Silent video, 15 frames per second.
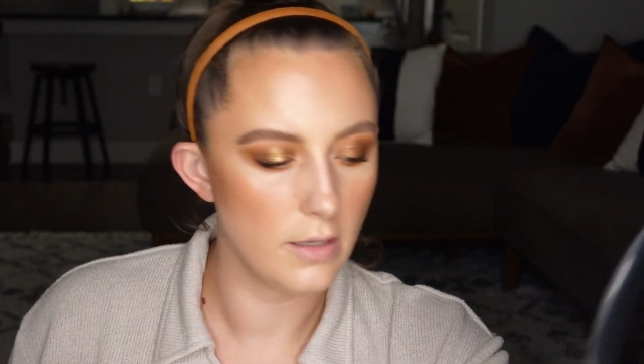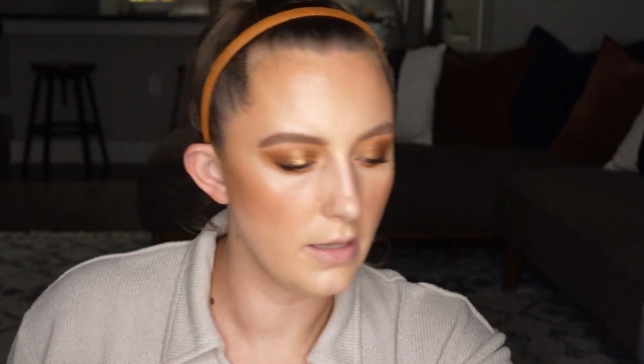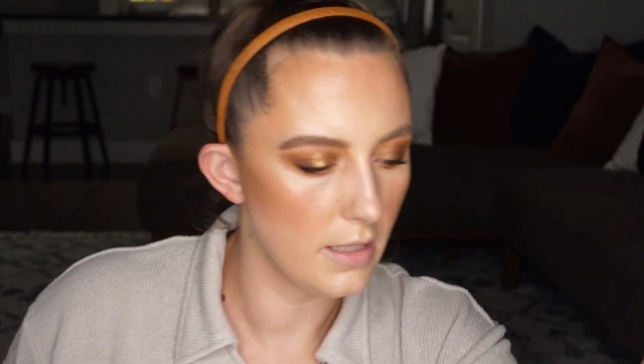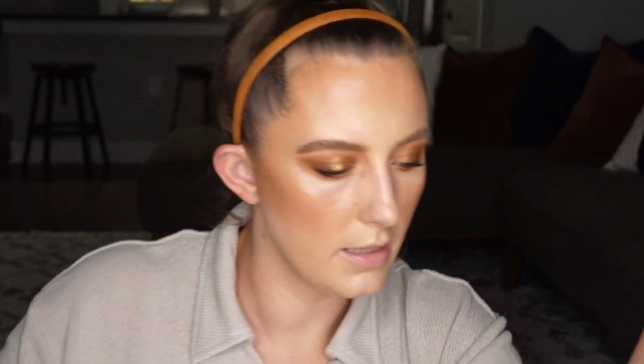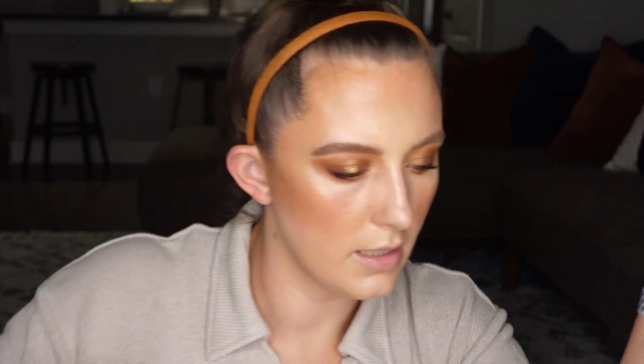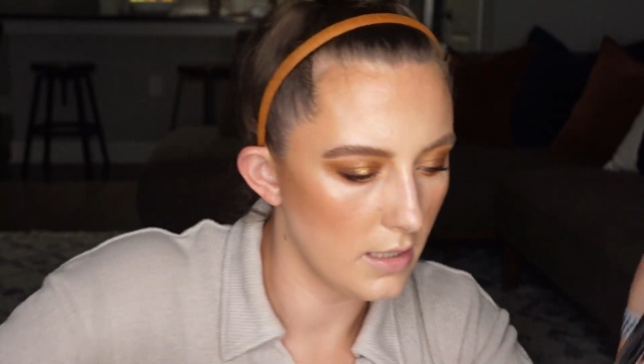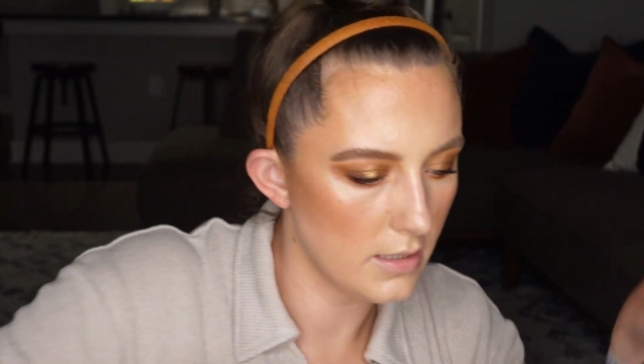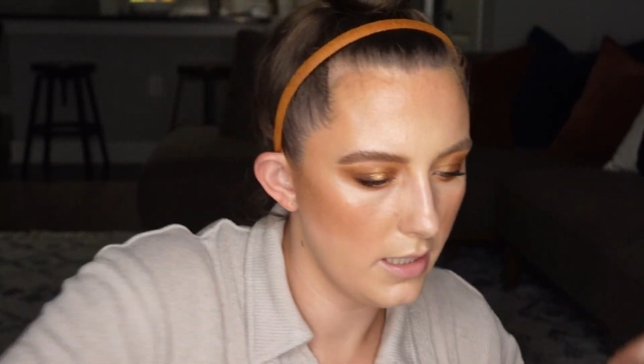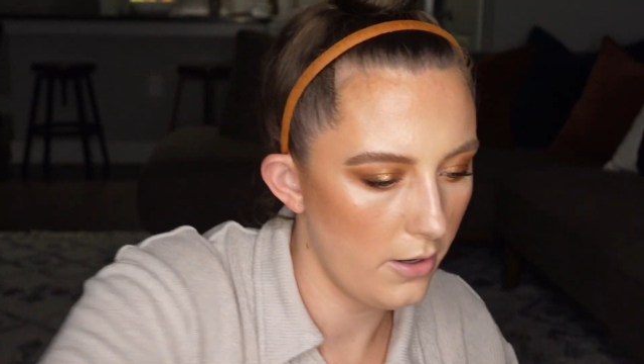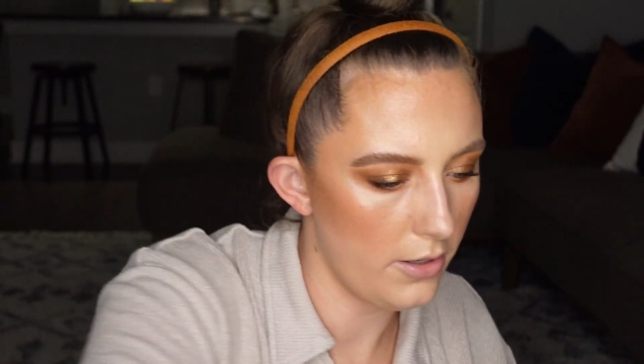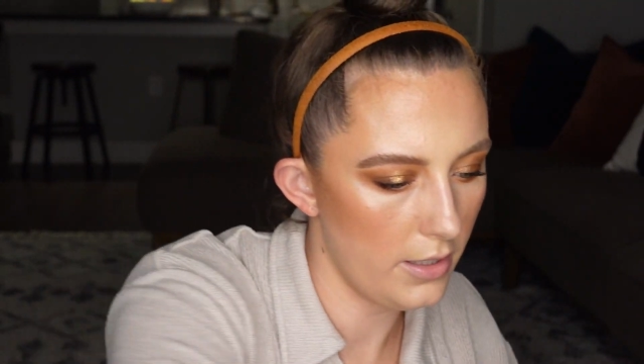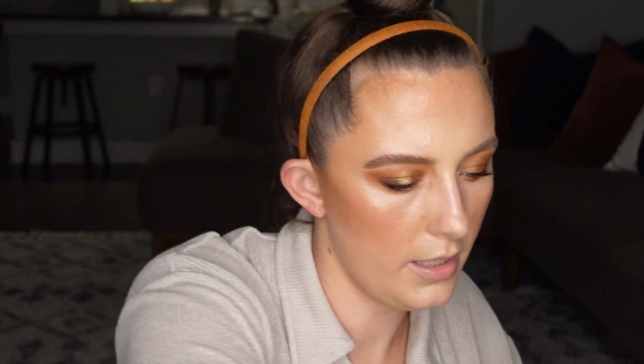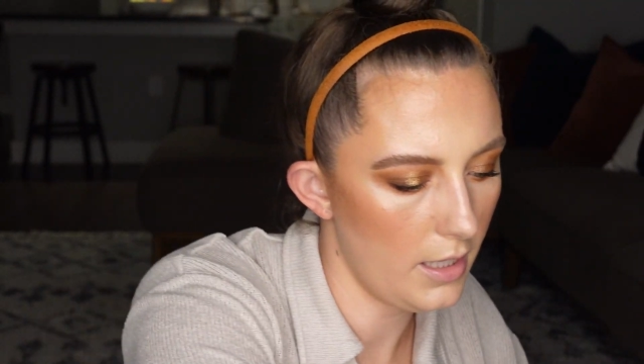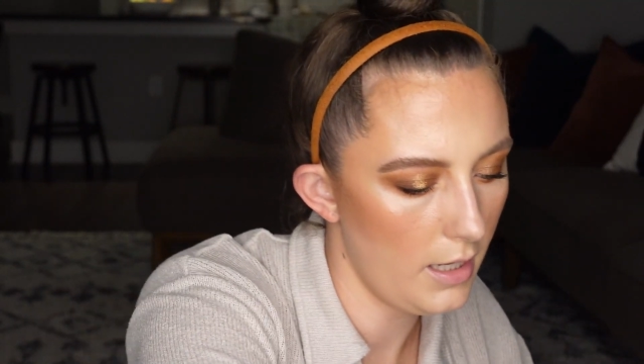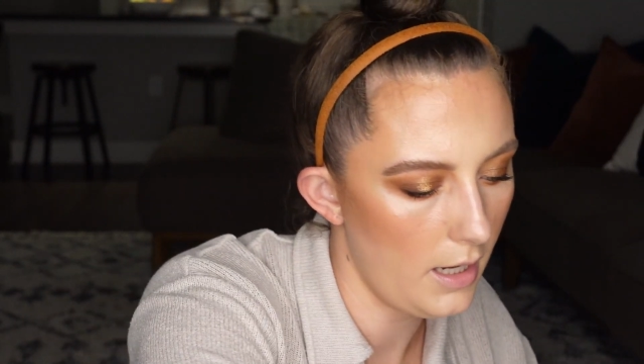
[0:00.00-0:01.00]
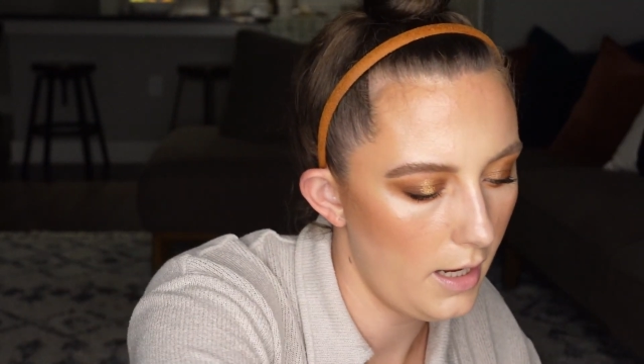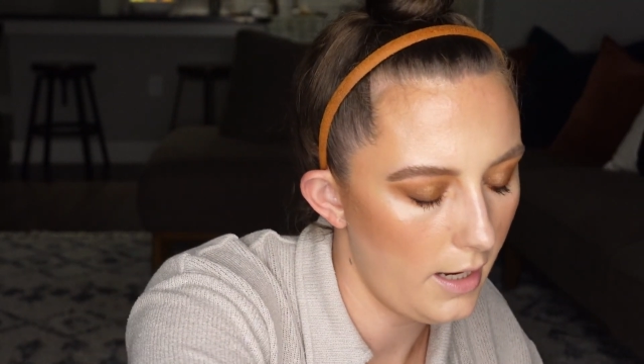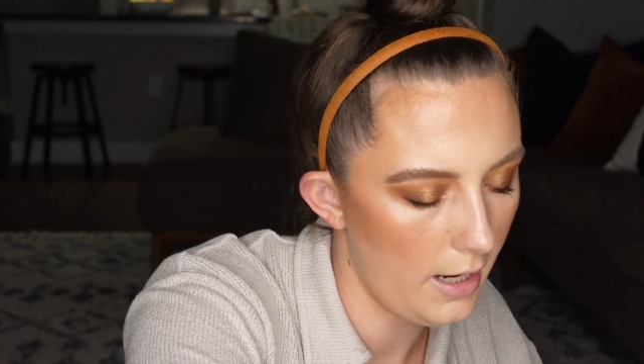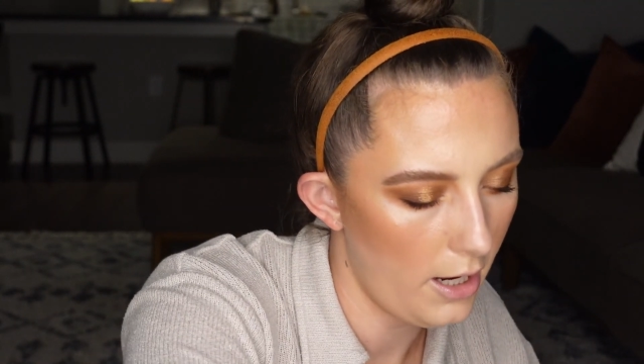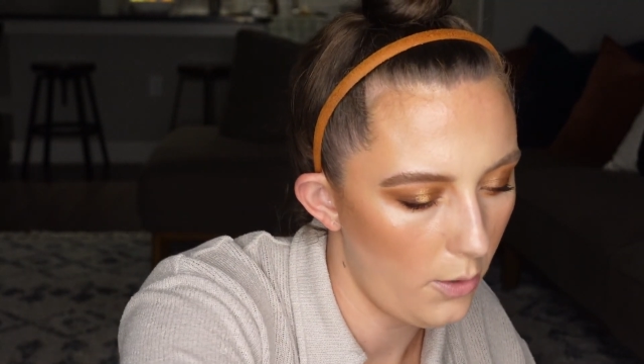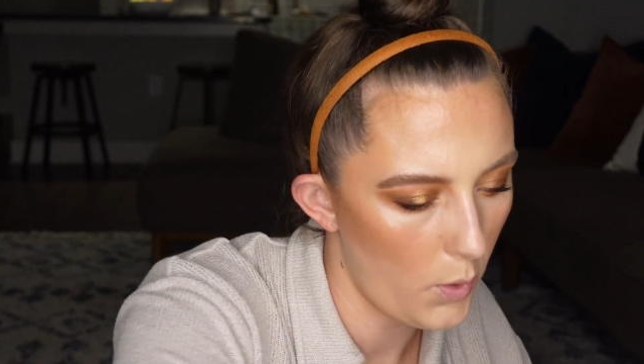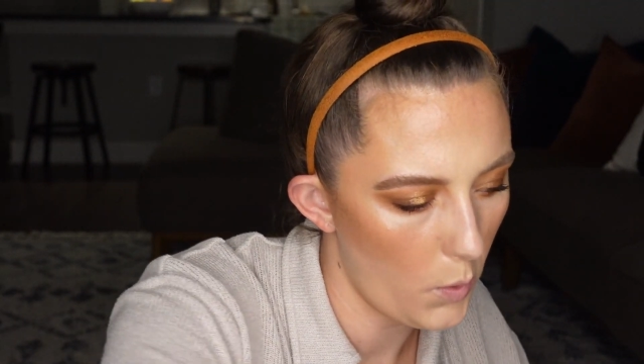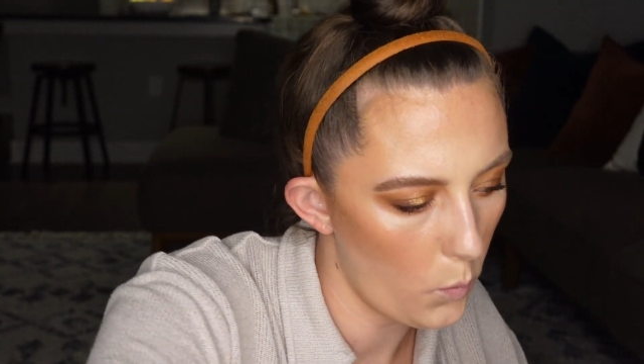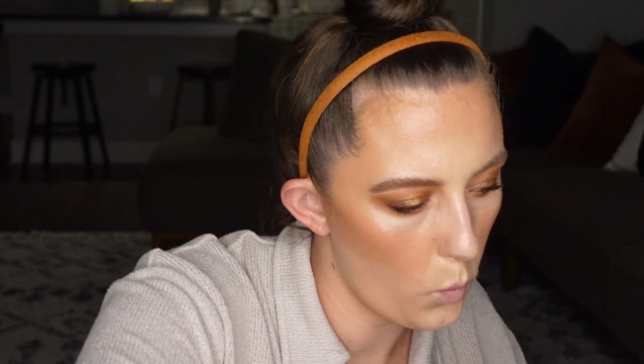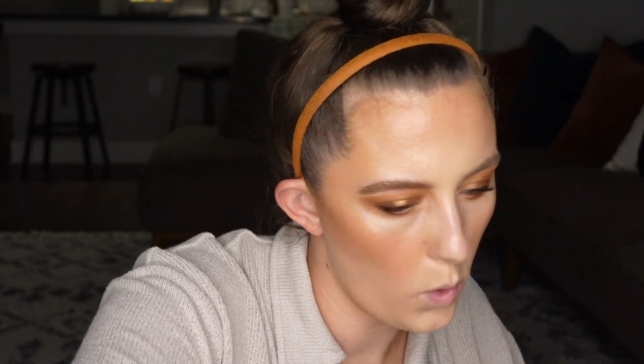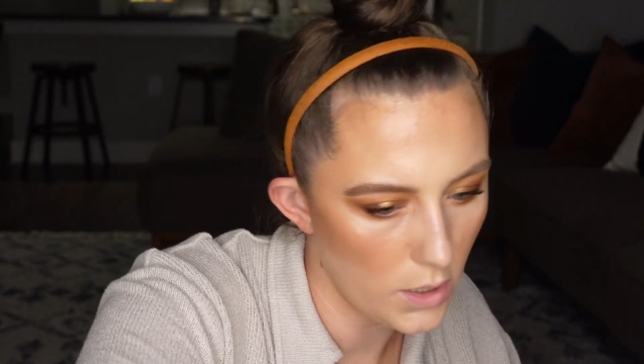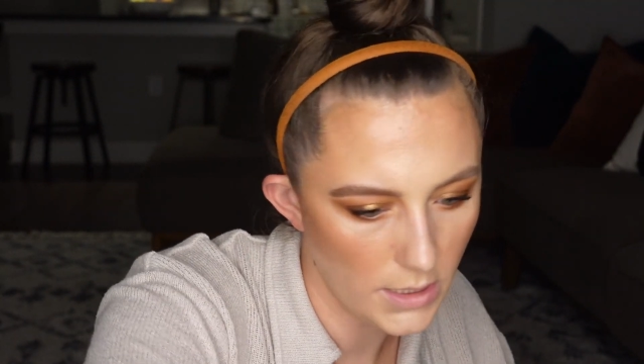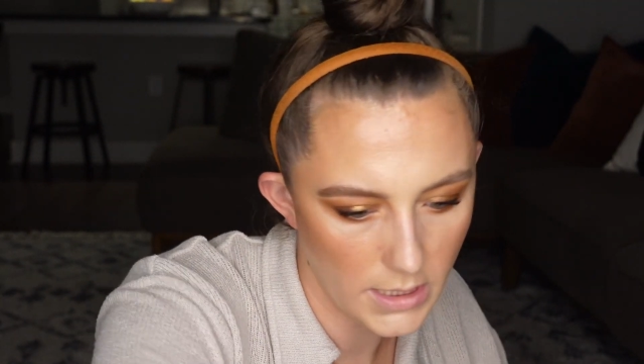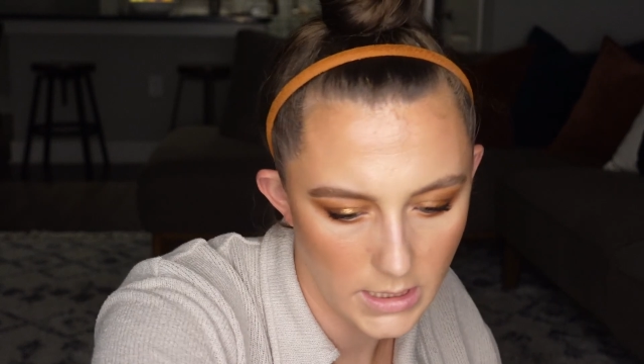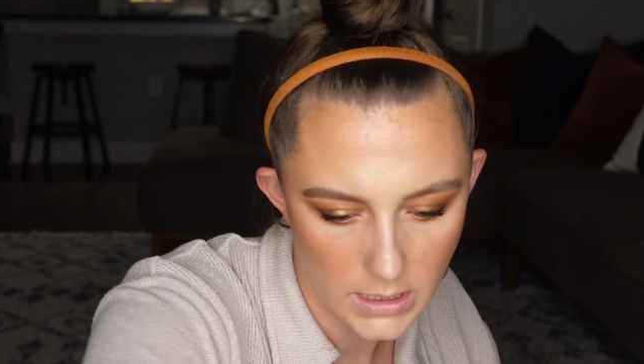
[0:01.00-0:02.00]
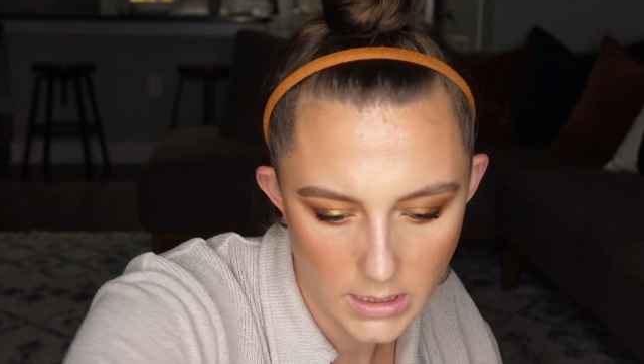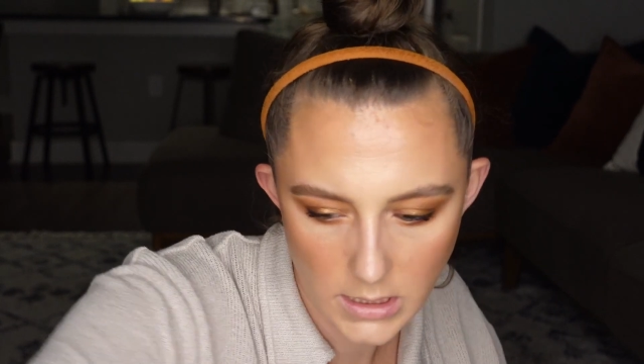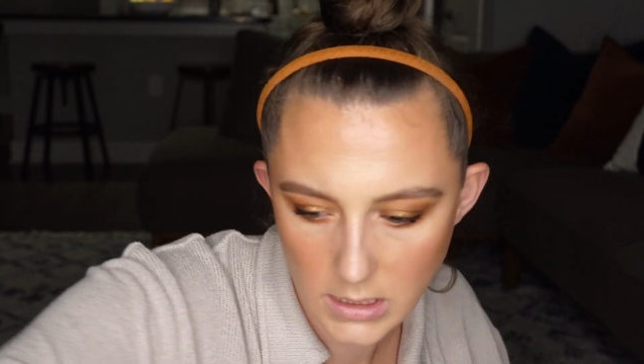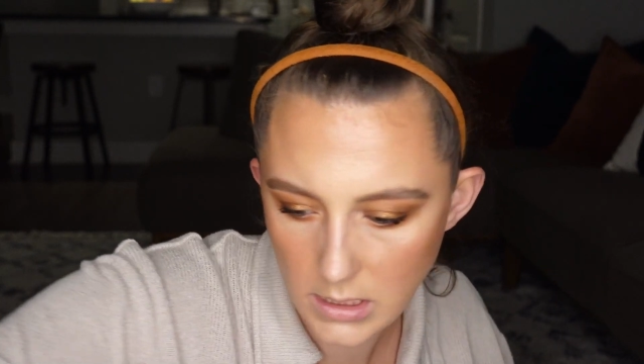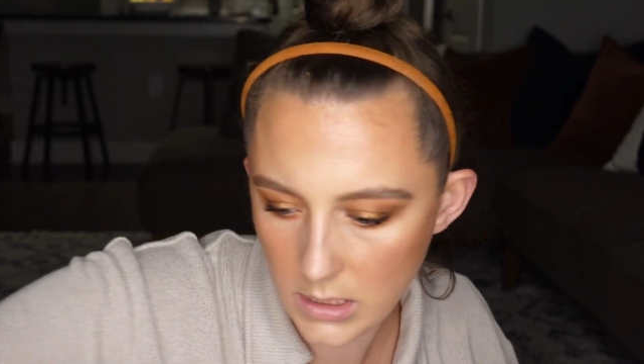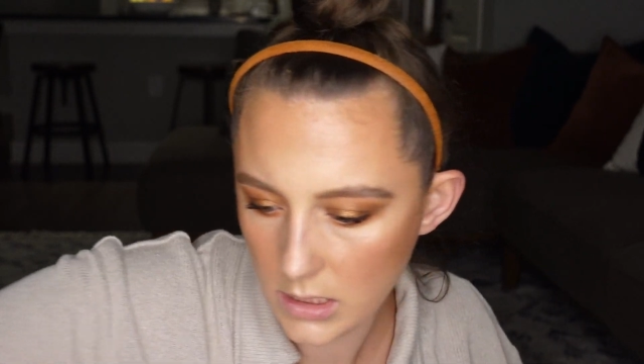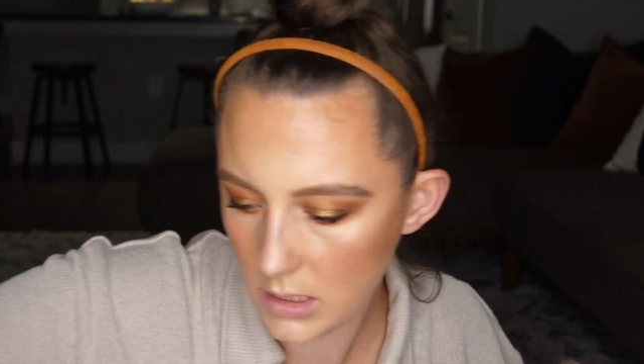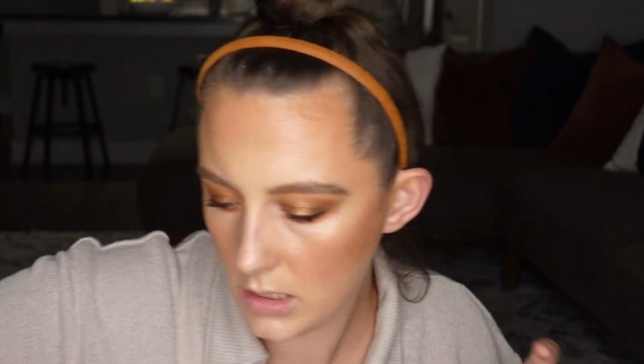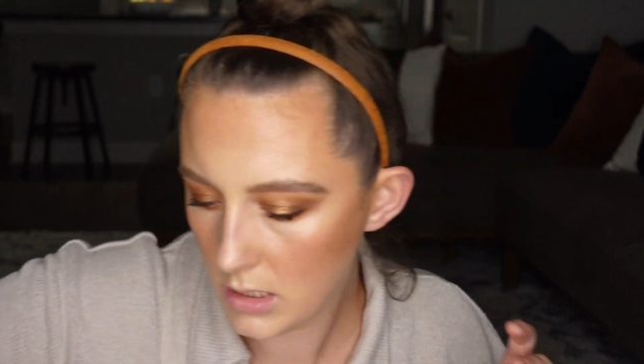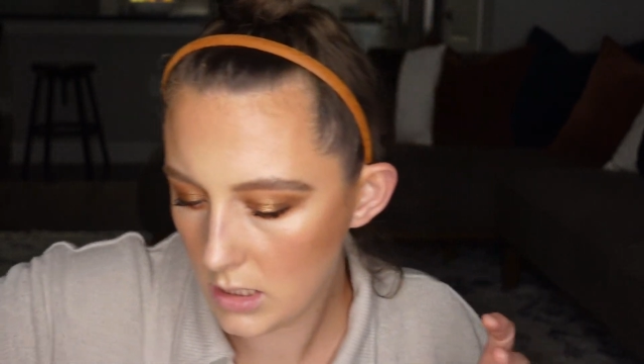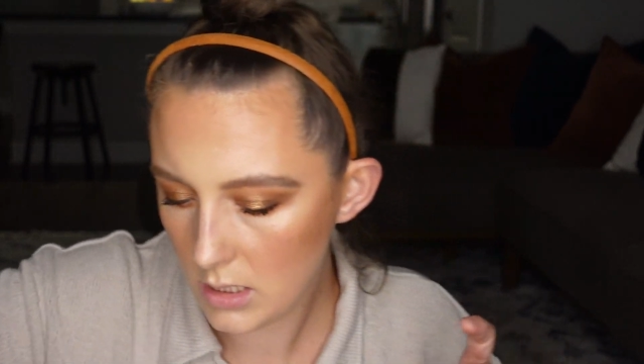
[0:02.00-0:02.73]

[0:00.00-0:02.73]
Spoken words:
I think that's how I want it.